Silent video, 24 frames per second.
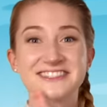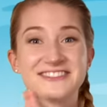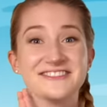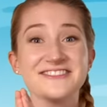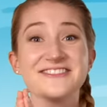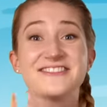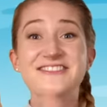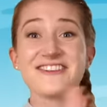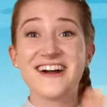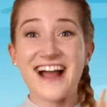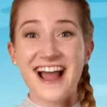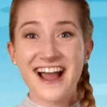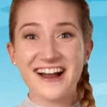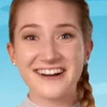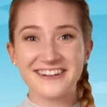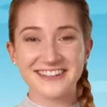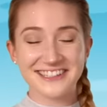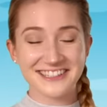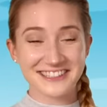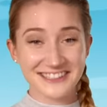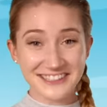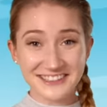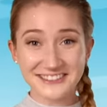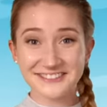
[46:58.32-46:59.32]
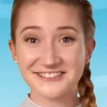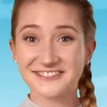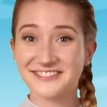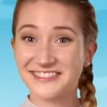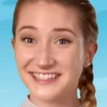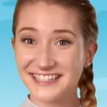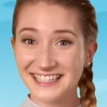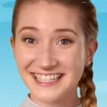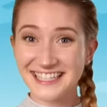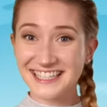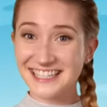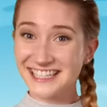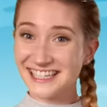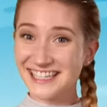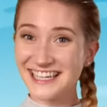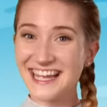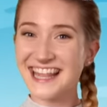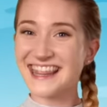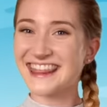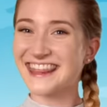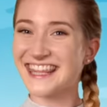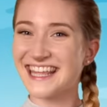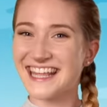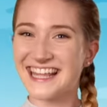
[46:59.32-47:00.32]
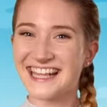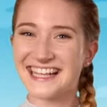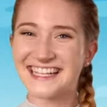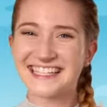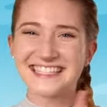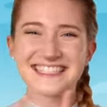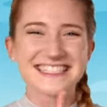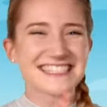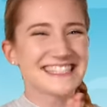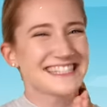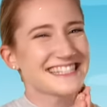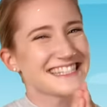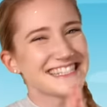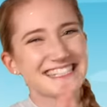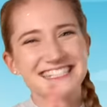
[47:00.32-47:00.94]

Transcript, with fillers: Wow, you're really good at this.